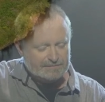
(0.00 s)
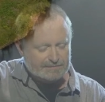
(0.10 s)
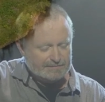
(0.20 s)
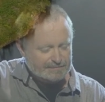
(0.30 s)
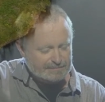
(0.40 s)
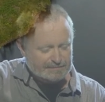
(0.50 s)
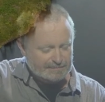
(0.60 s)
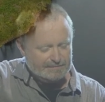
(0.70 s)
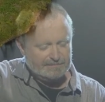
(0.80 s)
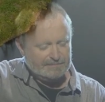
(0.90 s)

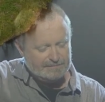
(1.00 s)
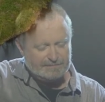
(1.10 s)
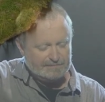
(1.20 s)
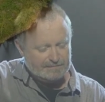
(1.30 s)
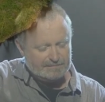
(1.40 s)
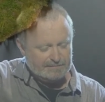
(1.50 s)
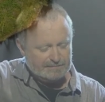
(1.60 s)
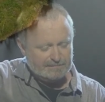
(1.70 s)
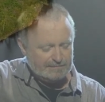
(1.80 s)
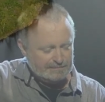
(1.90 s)

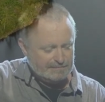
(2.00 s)
Nobody speaks.